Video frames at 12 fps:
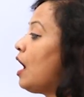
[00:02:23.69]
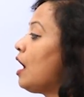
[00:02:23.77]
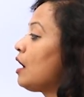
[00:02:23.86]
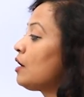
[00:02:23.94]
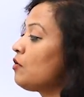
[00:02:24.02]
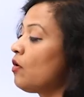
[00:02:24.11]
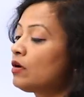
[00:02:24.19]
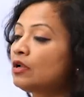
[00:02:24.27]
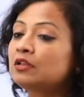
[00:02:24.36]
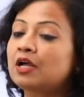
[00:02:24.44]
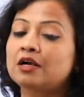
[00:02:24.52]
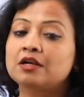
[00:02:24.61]
R
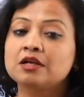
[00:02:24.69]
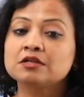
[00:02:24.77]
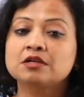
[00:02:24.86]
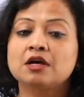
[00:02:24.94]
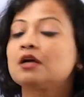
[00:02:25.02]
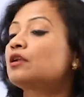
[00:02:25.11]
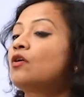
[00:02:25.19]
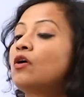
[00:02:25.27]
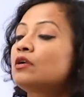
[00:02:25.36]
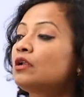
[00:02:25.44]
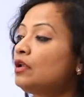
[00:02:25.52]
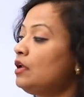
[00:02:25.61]
Norton that is
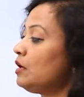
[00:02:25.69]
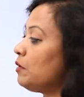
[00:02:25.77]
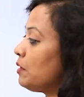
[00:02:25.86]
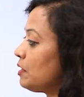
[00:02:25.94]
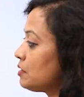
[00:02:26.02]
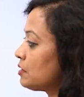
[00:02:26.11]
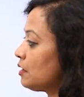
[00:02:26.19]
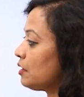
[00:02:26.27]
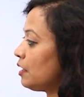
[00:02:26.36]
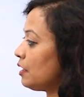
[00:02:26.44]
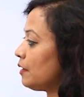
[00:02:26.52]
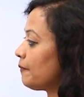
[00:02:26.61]
Norton equivalent
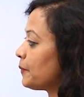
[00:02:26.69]
circuit.